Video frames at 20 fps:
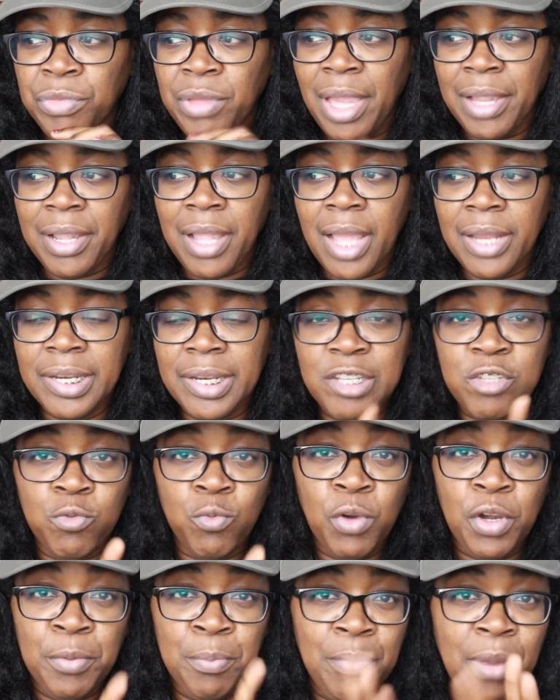I got this
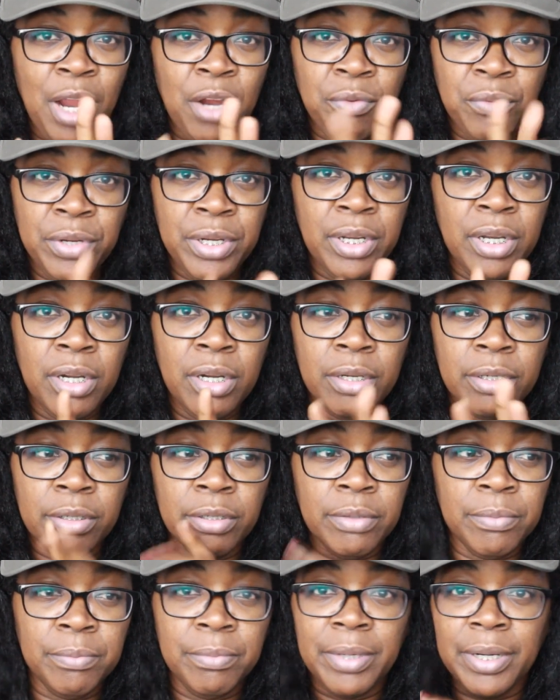one by
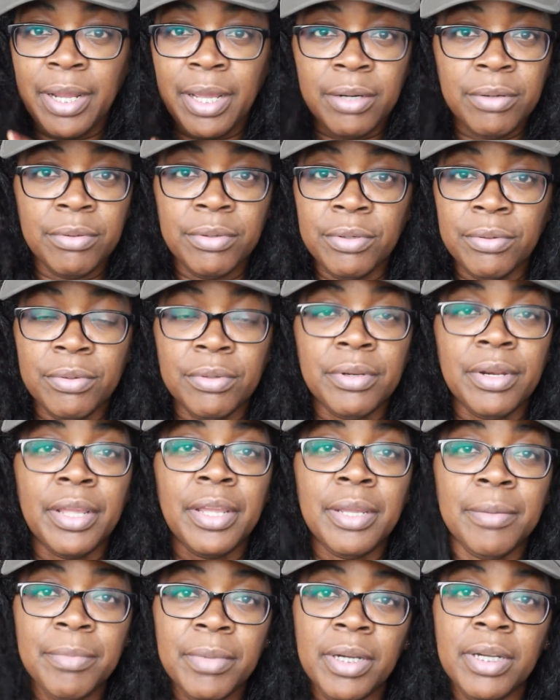Rihanna, but I don't know the
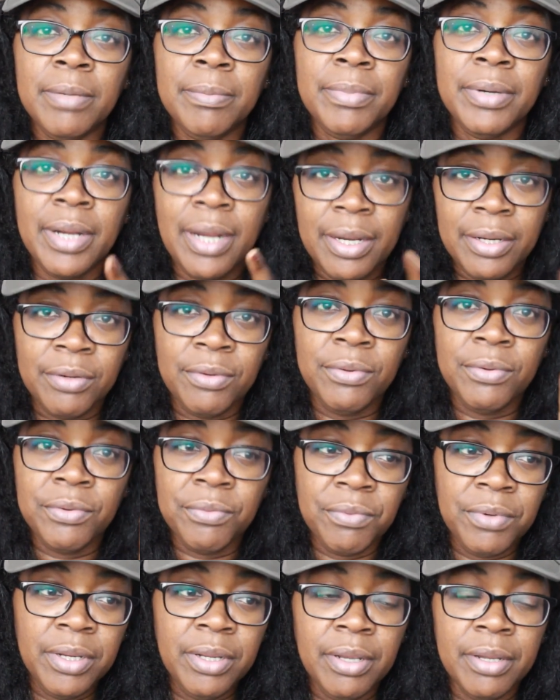name of it, but I know it's
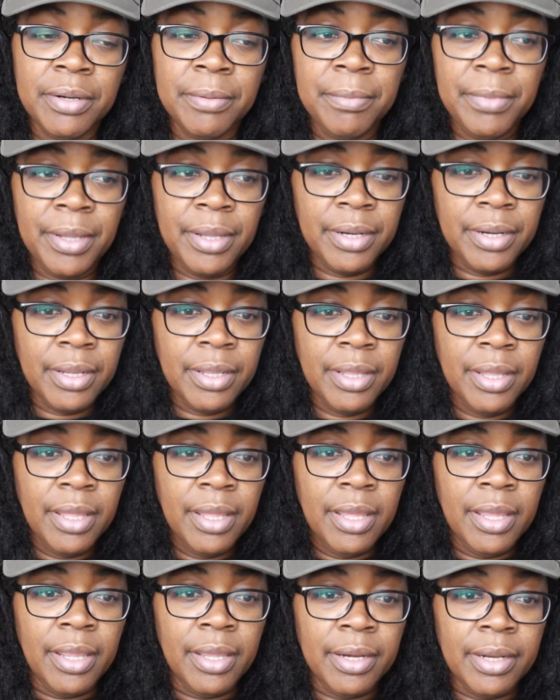Rihanna made it.
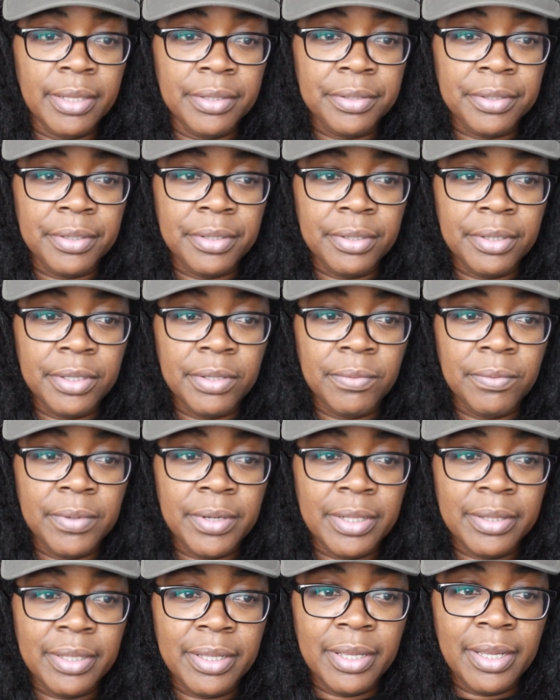And there's another one
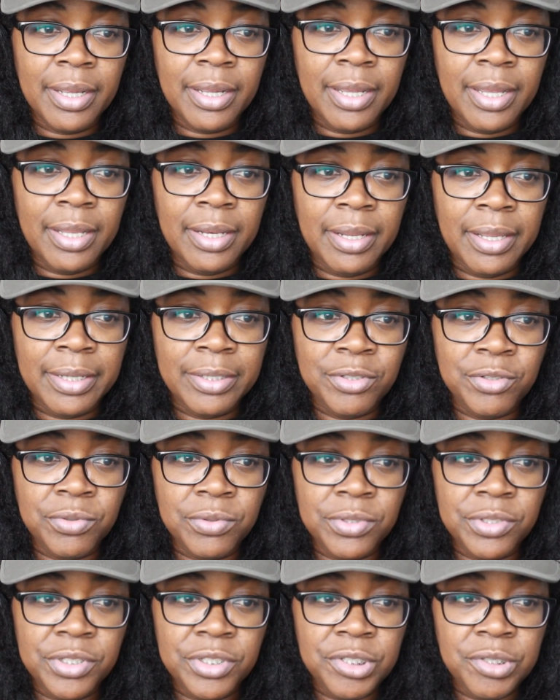I think I got, like,
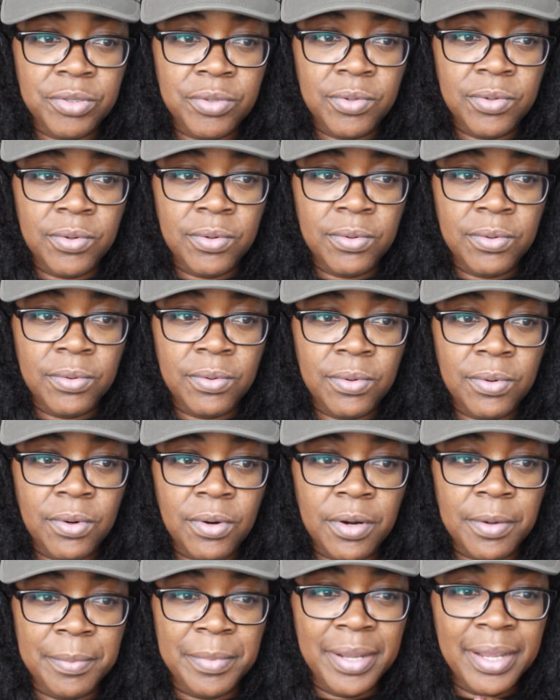Giorgio
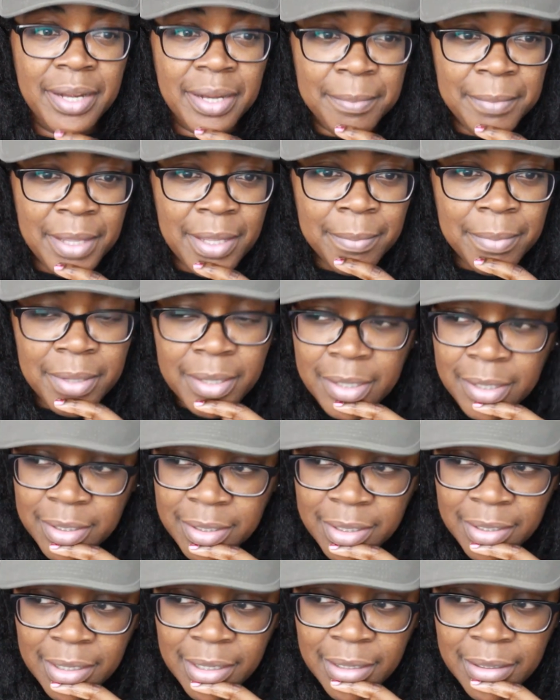Armani, maybe?
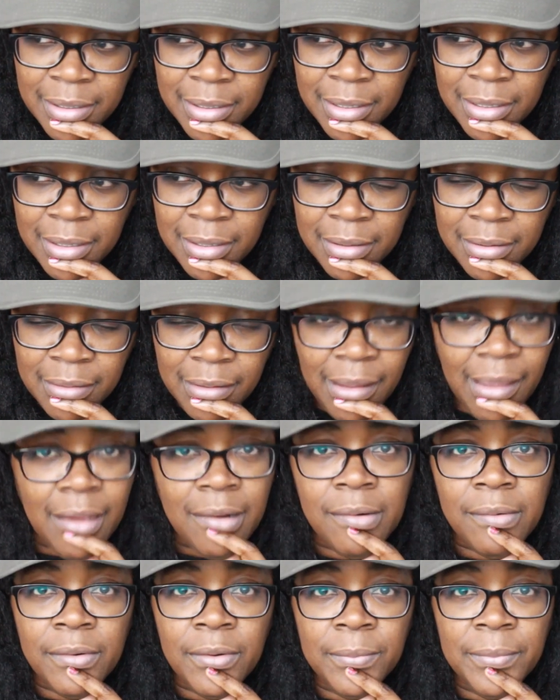Is that it? I
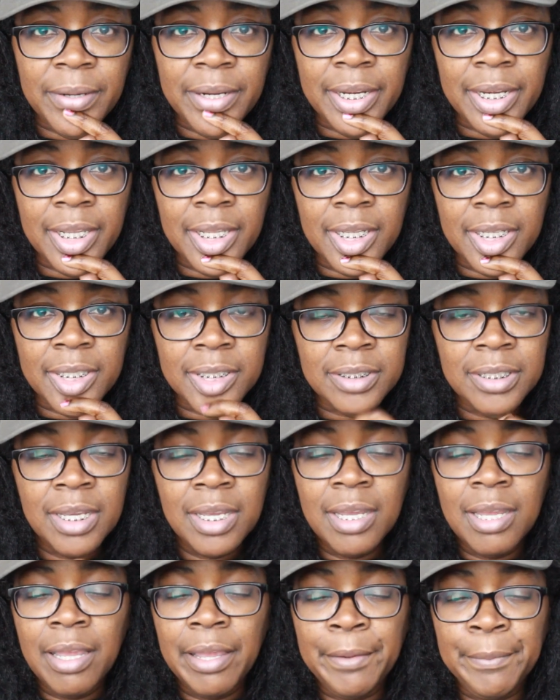don't know what it is,
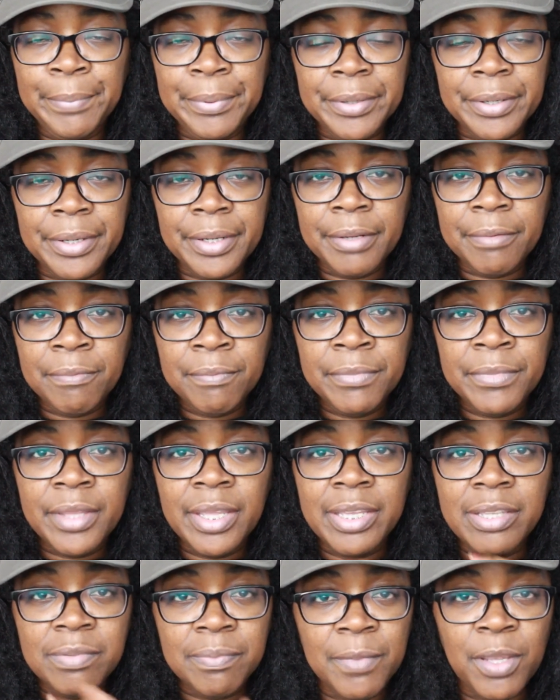but
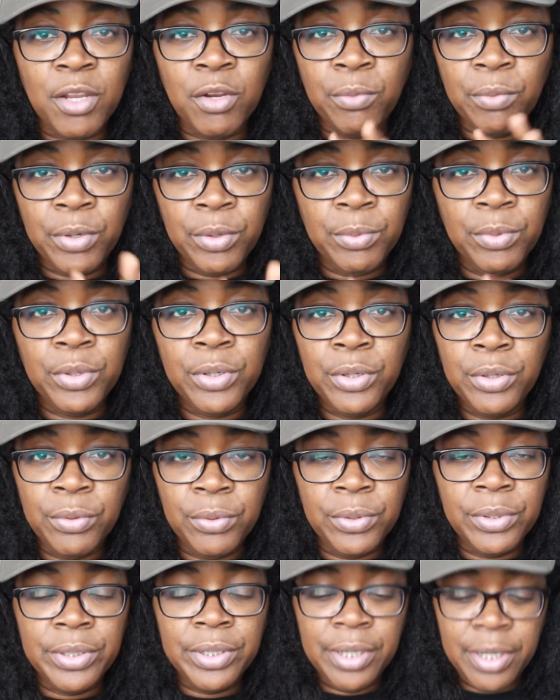it smells real, real
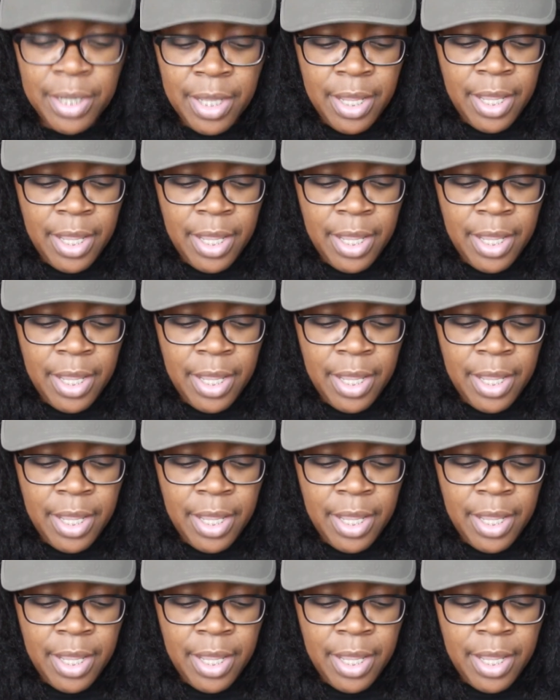good.